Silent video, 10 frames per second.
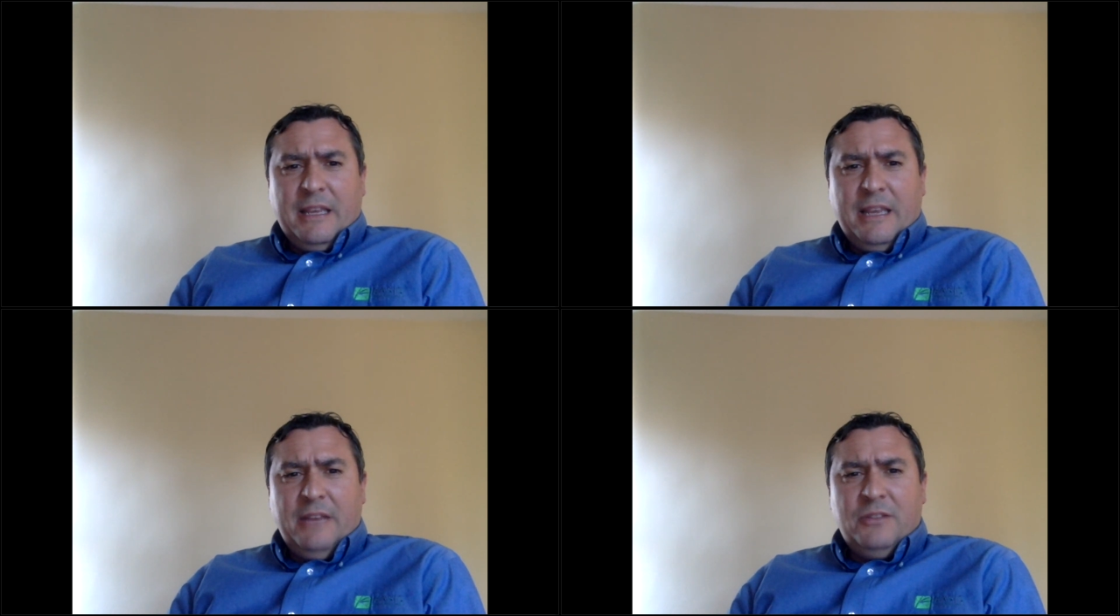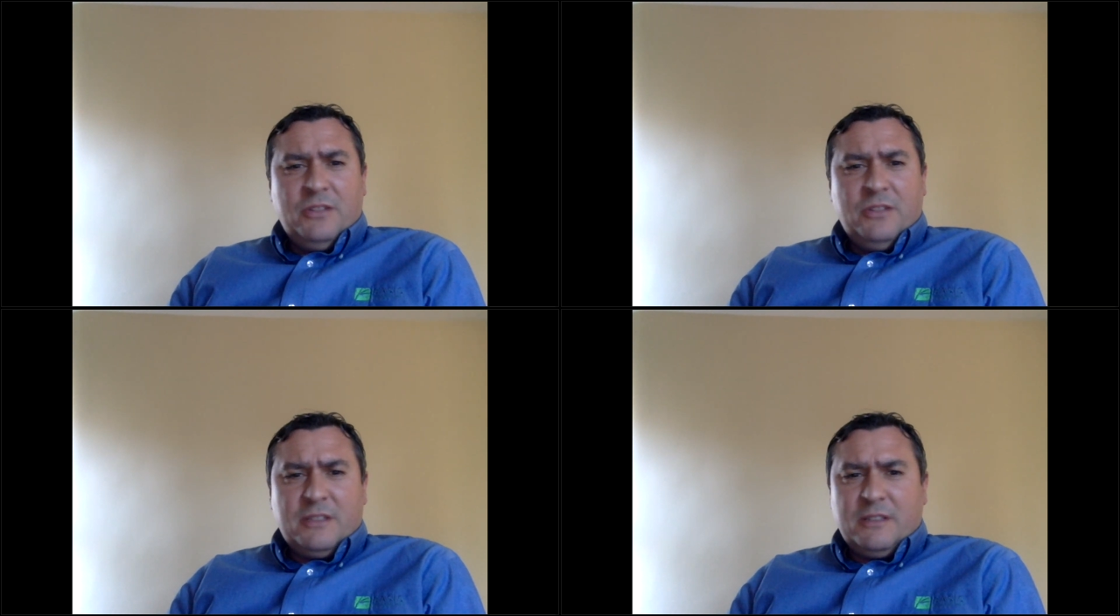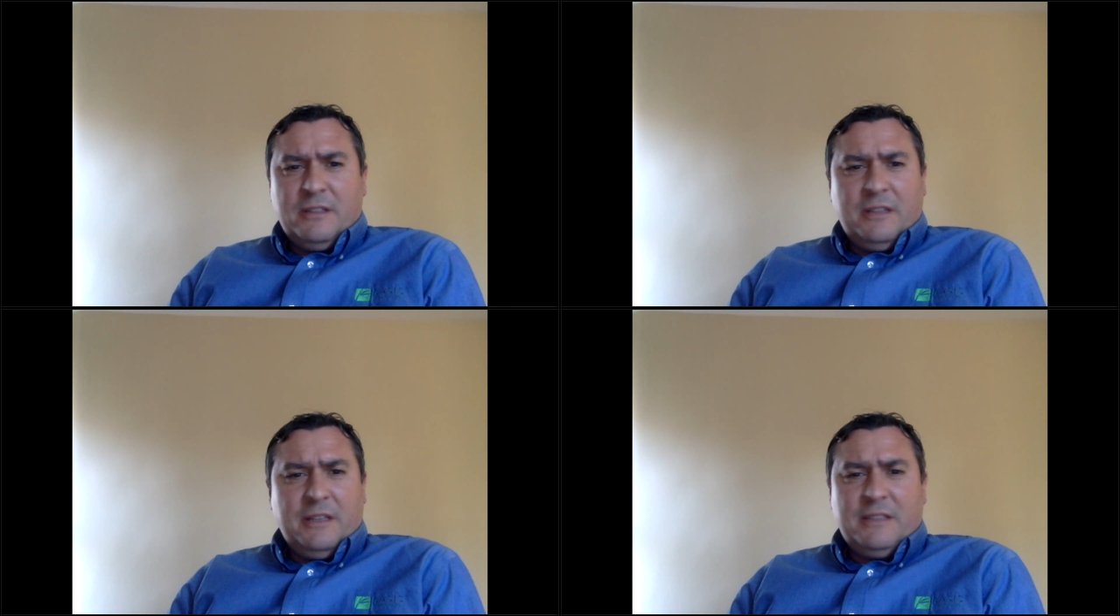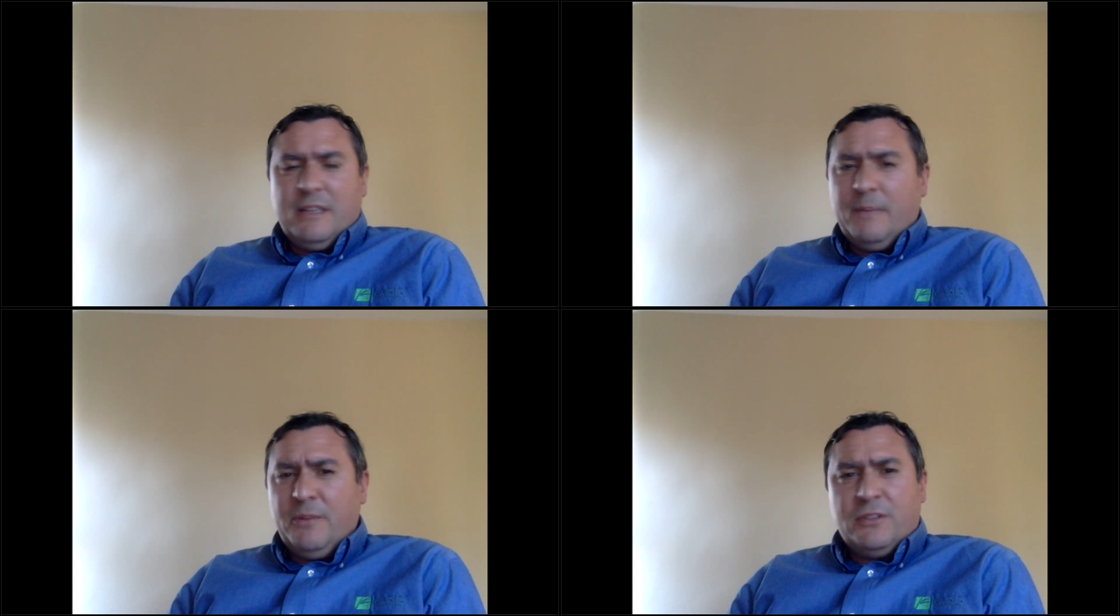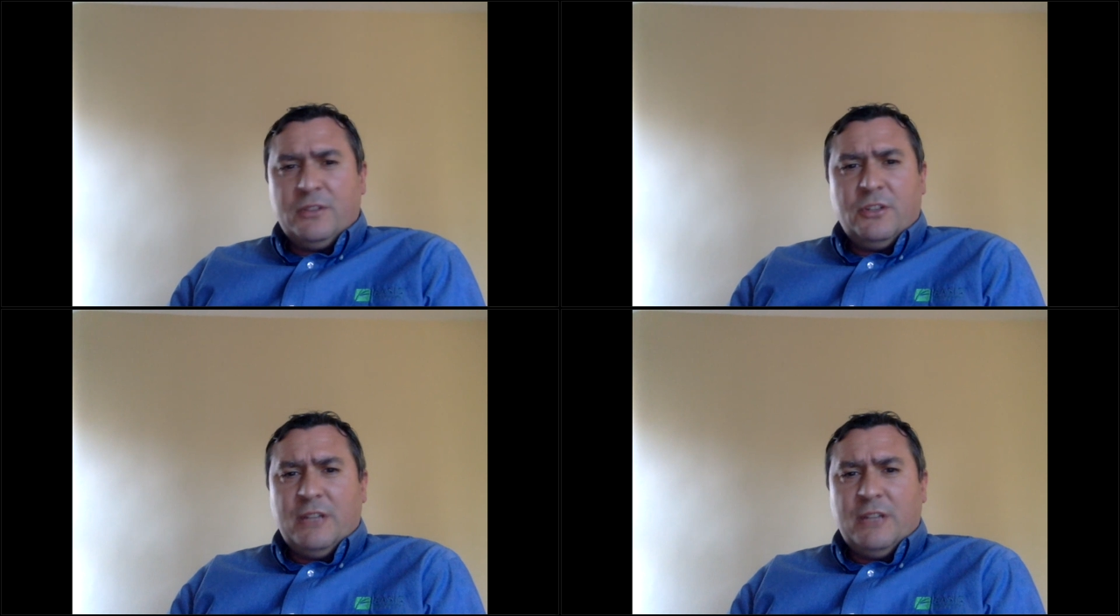Can't you just like set up your
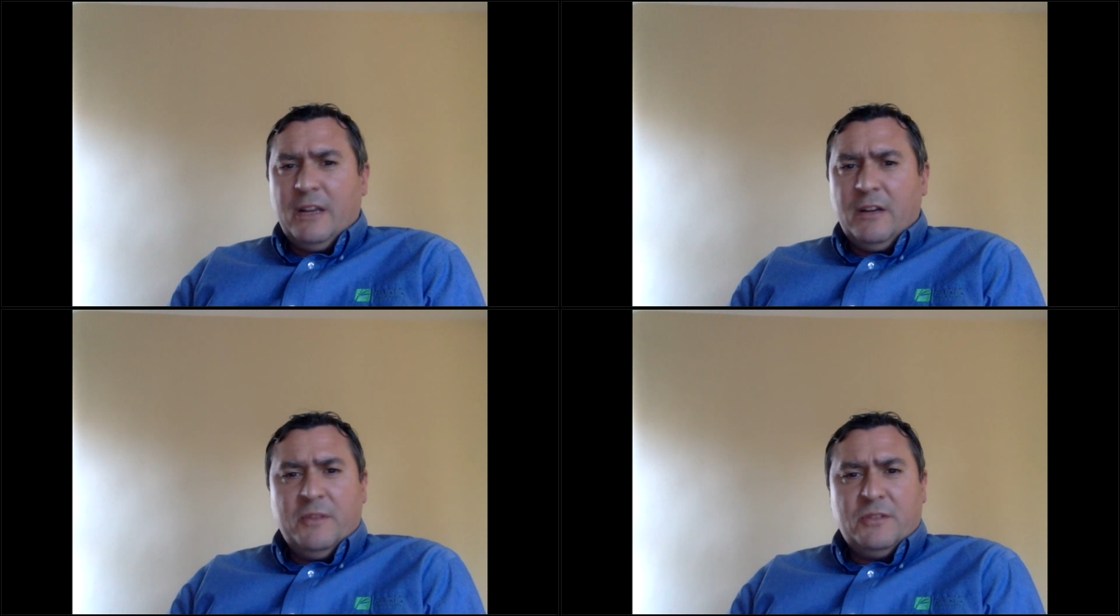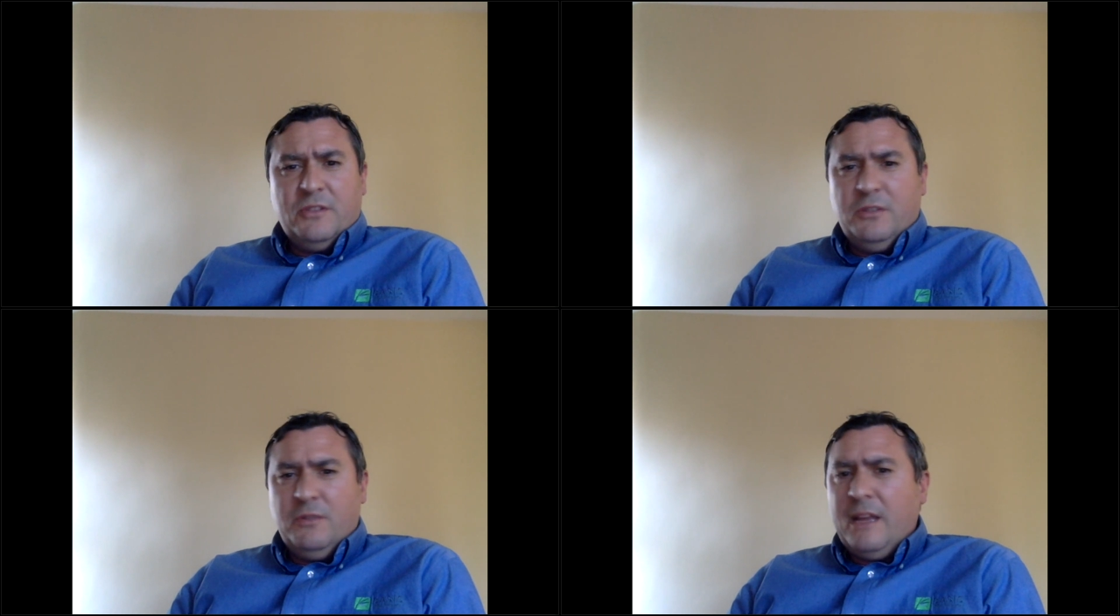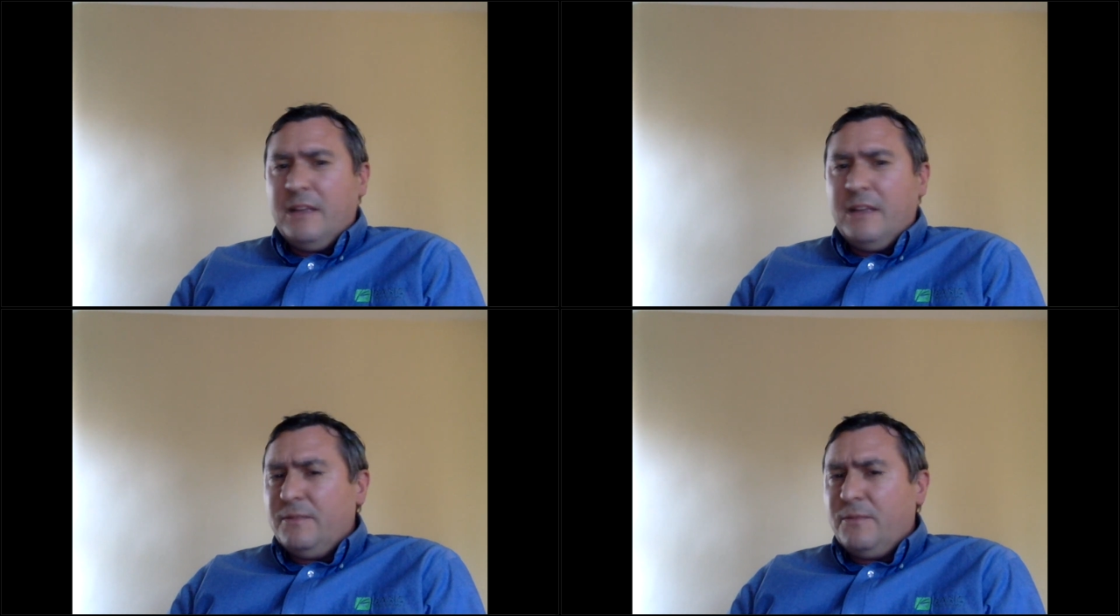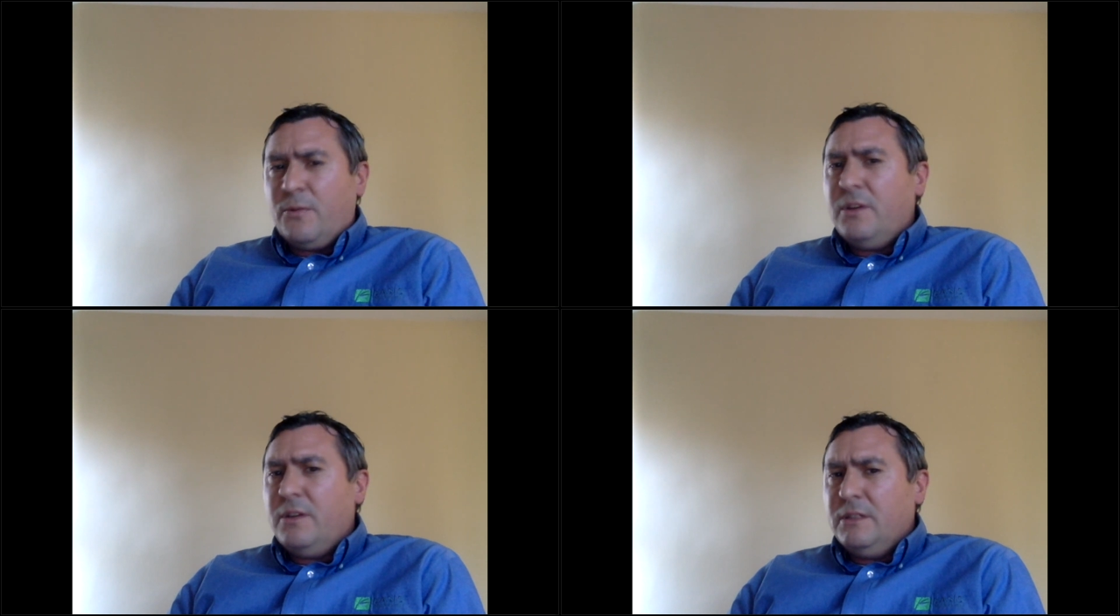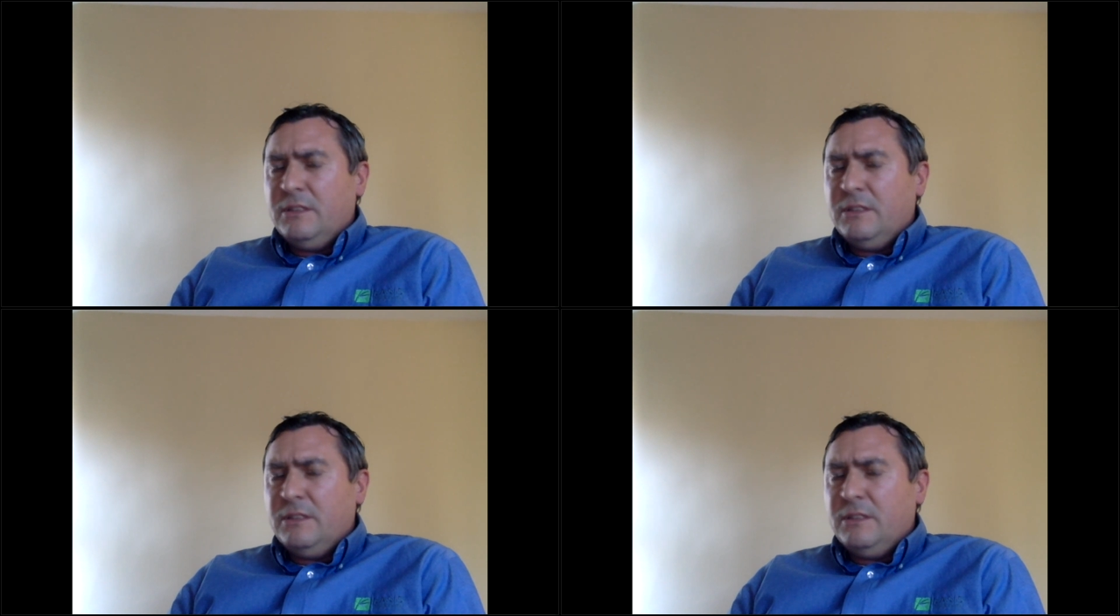search algorithms to do that for you?